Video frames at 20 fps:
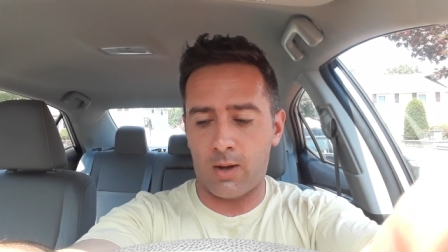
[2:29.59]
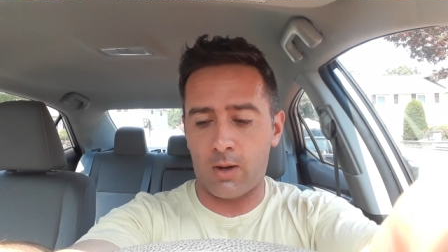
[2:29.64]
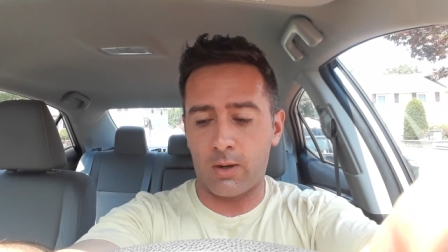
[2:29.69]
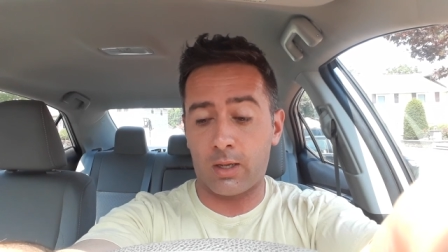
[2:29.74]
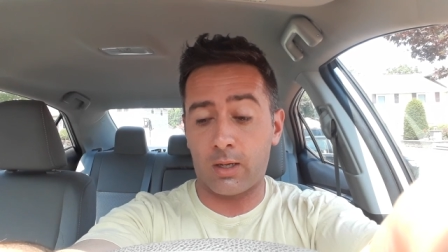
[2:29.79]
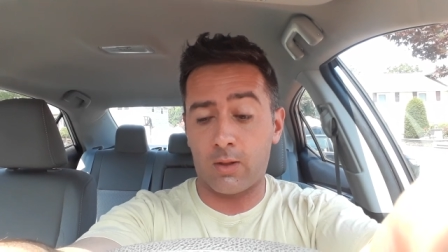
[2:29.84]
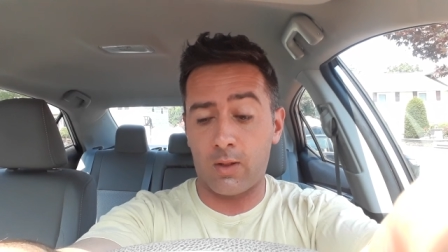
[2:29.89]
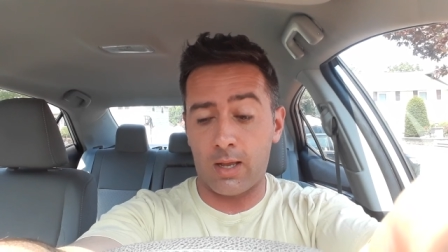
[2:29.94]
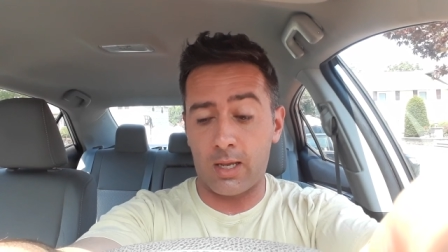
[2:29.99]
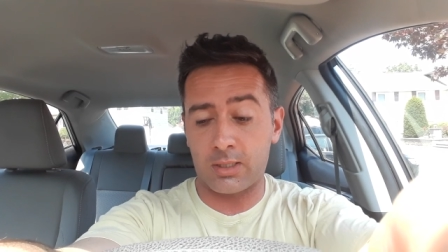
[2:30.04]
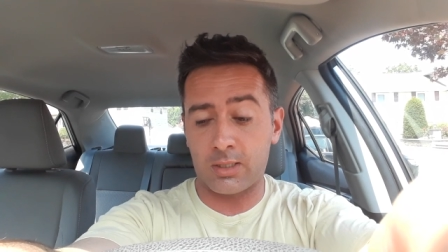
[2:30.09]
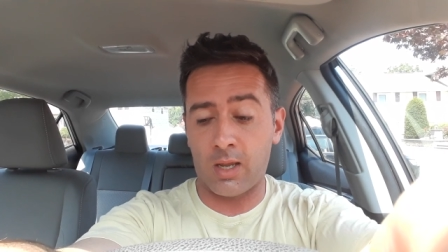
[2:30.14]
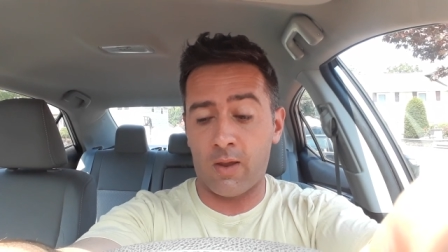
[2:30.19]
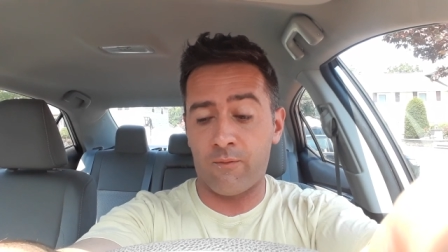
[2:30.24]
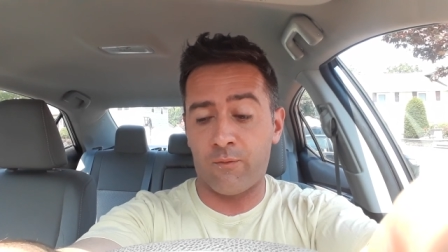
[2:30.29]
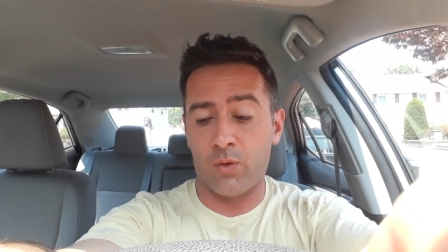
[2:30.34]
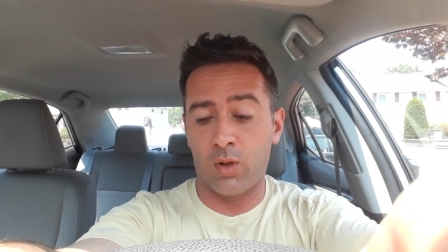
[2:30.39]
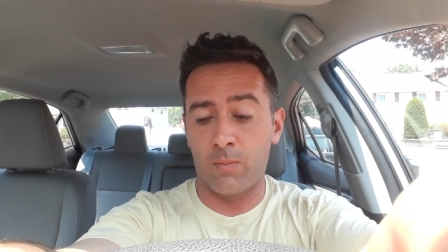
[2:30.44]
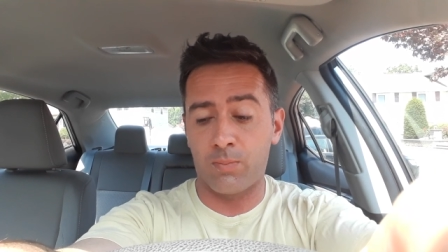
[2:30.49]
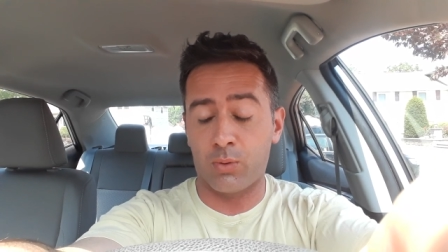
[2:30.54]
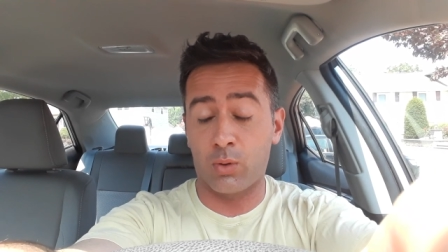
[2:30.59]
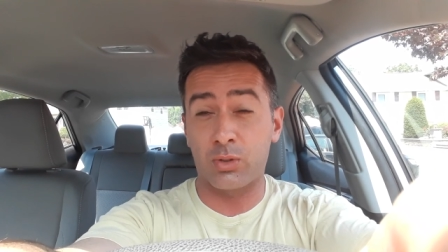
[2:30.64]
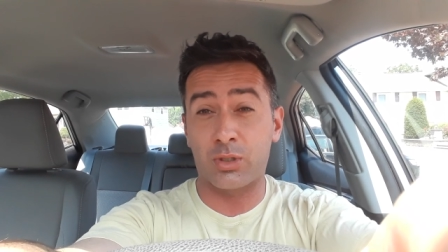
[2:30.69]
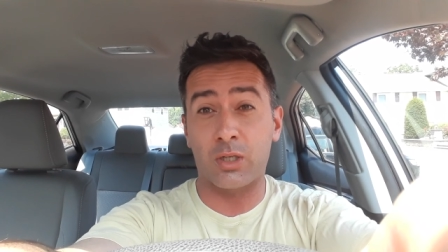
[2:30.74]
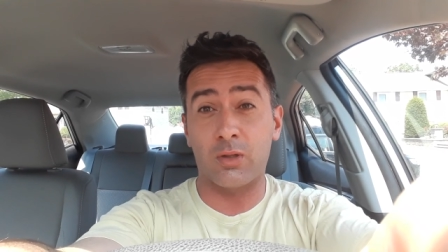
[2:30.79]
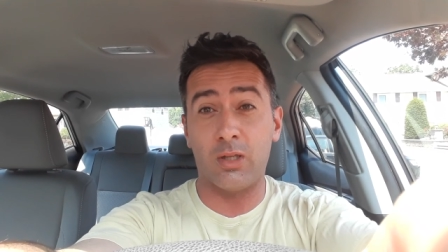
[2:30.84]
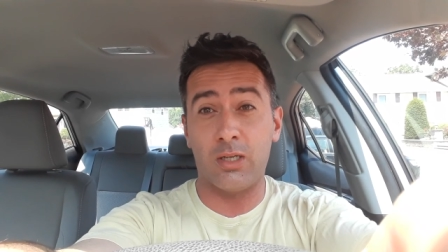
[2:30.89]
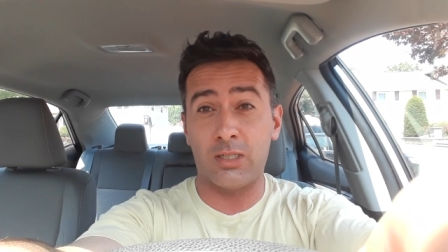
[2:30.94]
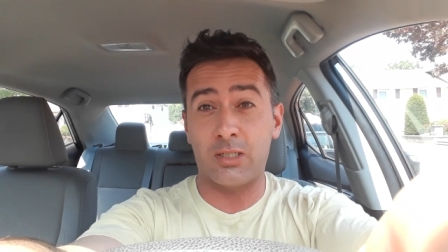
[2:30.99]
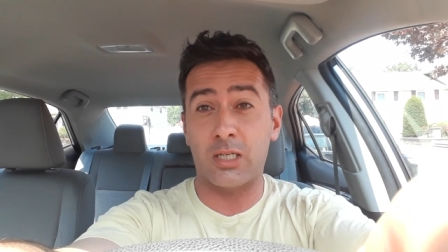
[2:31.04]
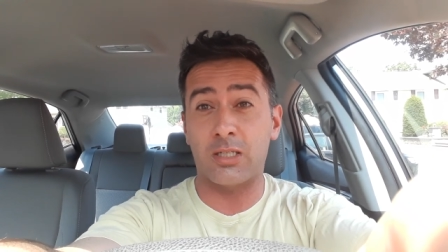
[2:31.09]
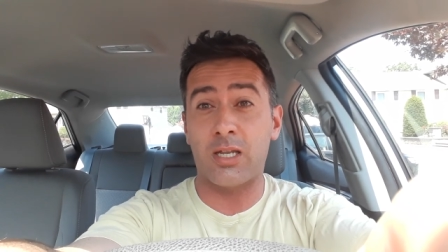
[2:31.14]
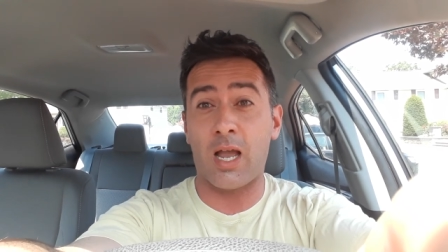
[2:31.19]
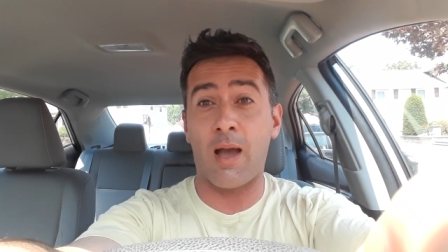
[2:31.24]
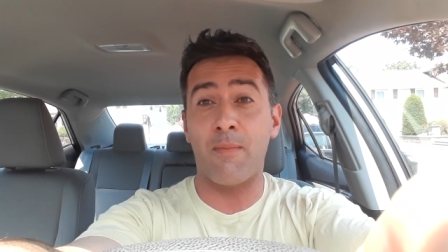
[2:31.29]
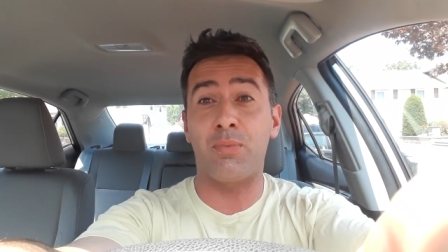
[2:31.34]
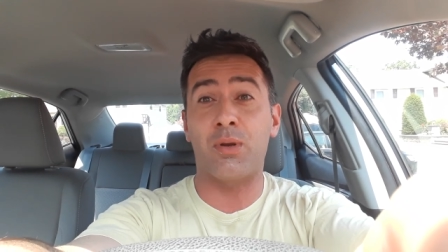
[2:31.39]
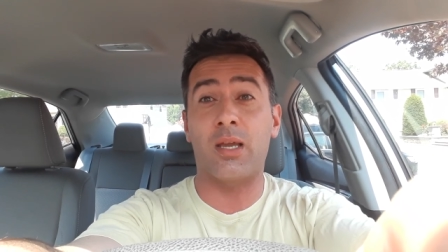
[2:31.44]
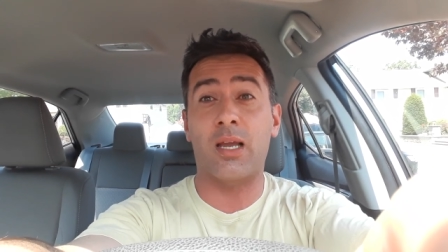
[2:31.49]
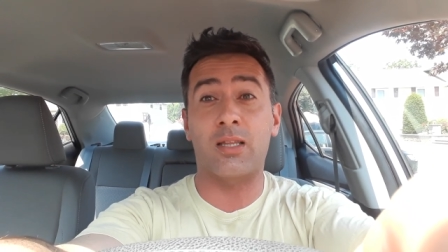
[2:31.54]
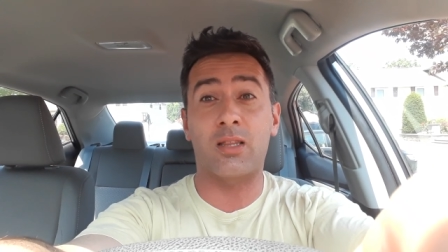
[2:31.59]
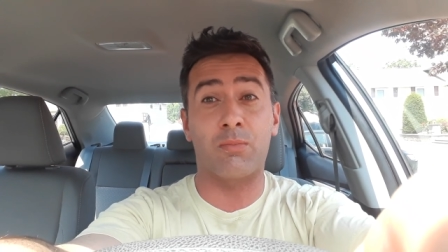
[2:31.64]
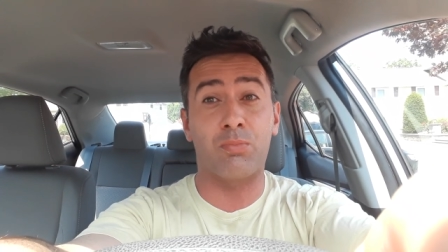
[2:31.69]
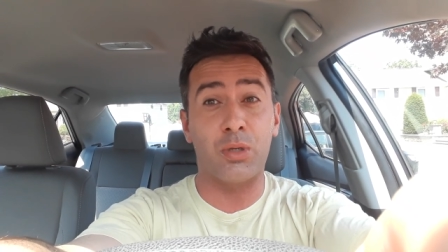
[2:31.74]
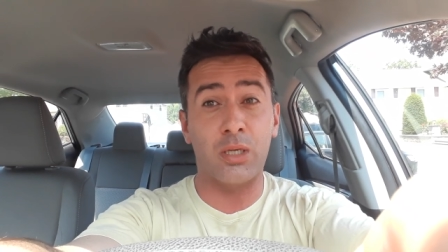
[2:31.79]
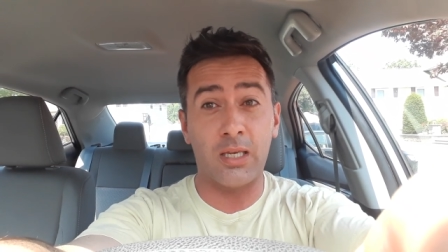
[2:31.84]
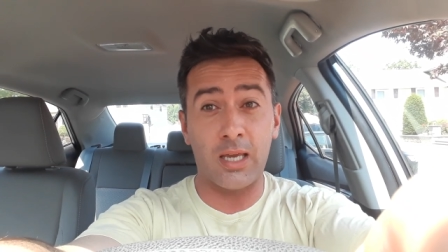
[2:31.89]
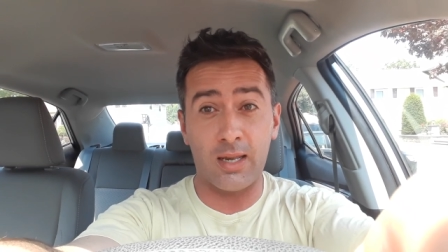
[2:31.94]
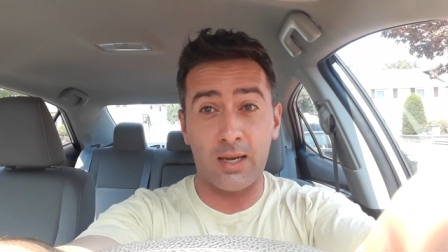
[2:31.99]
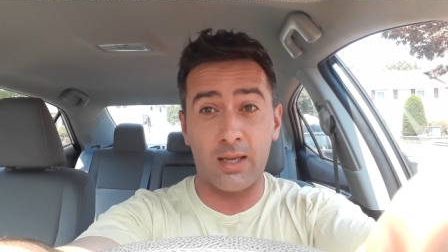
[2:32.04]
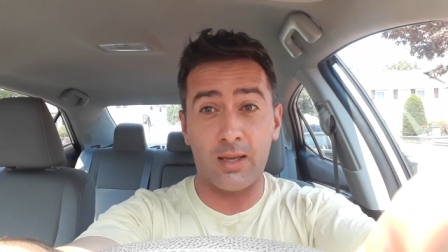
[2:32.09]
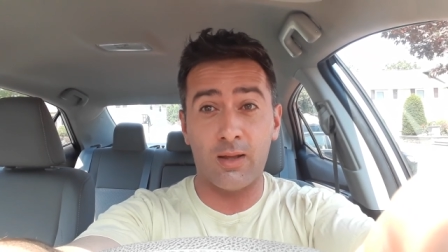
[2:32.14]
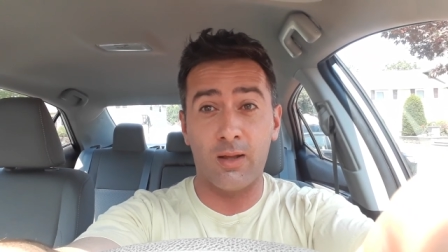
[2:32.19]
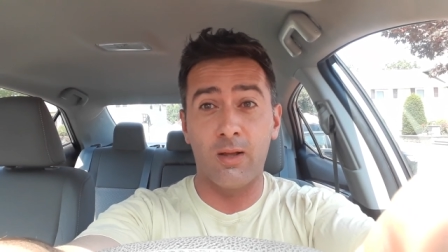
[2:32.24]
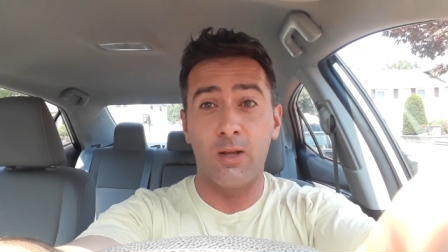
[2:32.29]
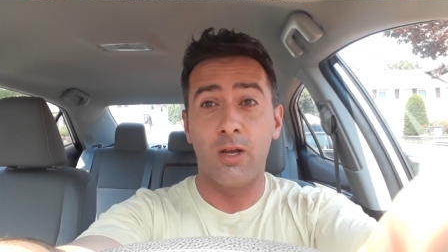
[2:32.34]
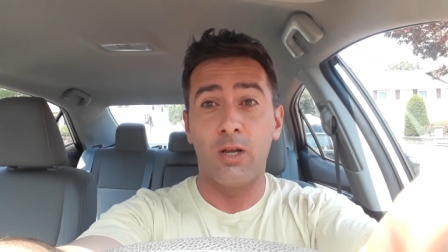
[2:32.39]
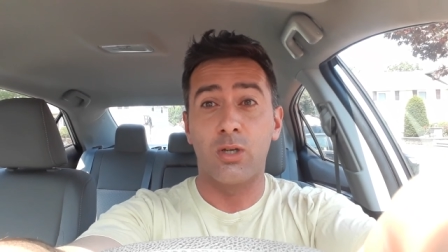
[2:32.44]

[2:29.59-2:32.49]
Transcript: on a glass half full approach, at least it's happening at the beginning,